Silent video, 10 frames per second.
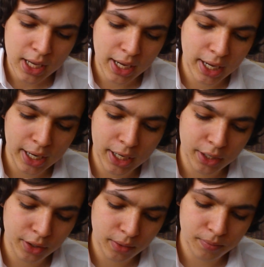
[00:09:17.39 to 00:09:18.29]

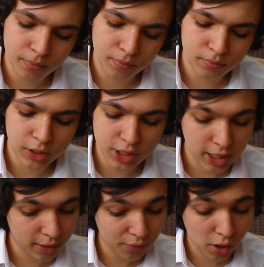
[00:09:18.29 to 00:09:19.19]
And I see
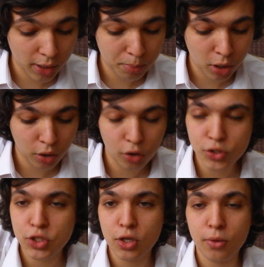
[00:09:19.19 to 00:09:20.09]
another Hyde Park
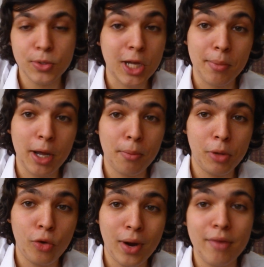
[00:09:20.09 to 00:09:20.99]
concert was coming out on
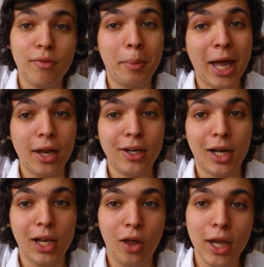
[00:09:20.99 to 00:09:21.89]
Blu-ray of a band
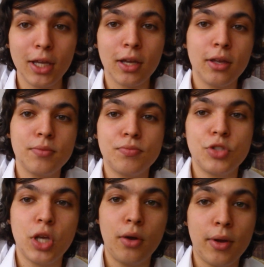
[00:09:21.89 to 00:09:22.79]
I like.
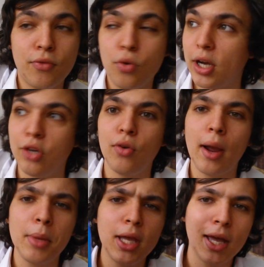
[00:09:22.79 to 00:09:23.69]
So I thought I'd
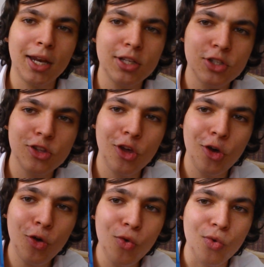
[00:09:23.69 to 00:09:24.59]
grab it. And it's The
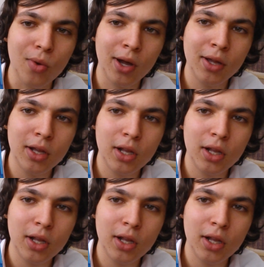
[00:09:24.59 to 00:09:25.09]
Who,